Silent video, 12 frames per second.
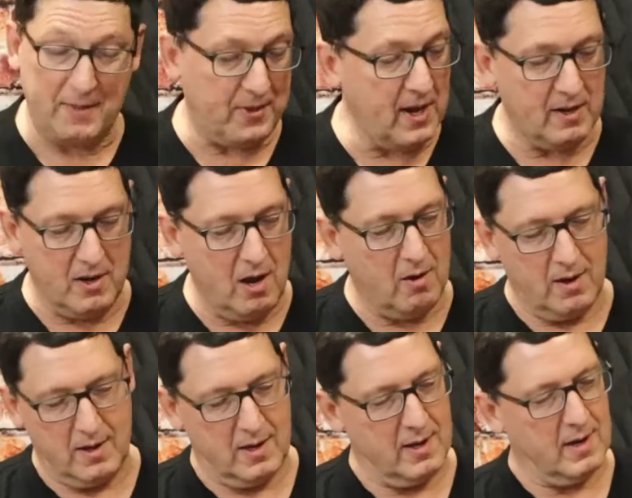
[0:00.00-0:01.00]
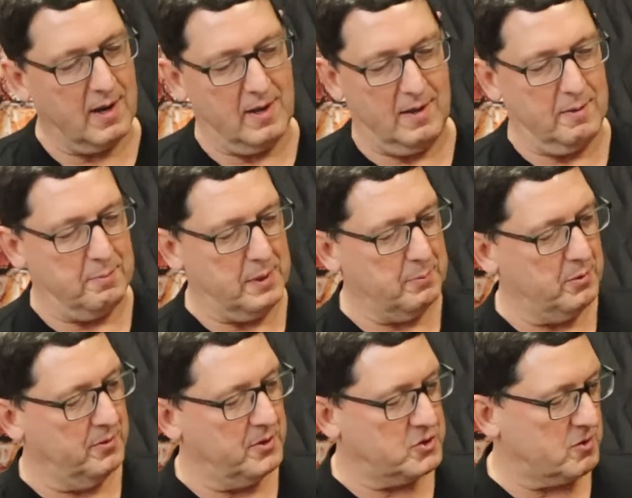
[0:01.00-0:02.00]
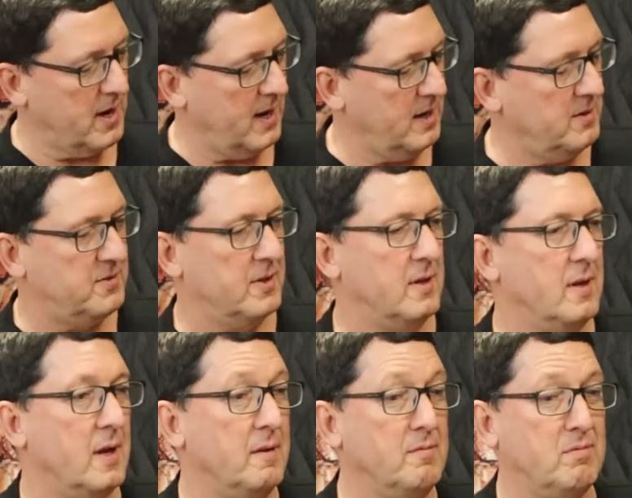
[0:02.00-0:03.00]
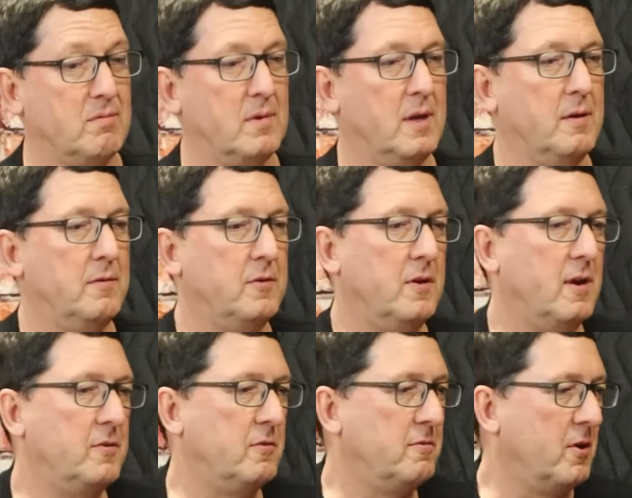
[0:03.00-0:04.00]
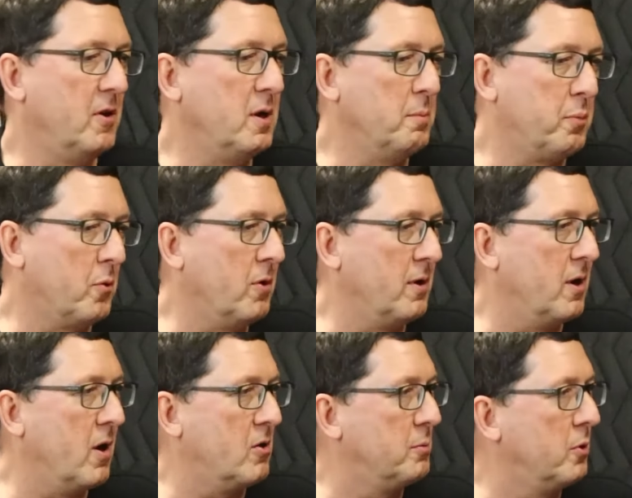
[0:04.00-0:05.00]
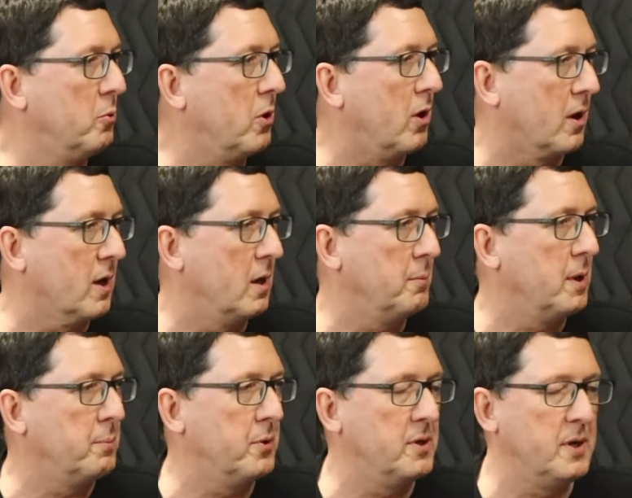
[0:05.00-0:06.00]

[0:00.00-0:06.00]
thing. No, and, and yeah. people in the trades and and, and I do, I do very yeah. important, honorable work, and I'm not putting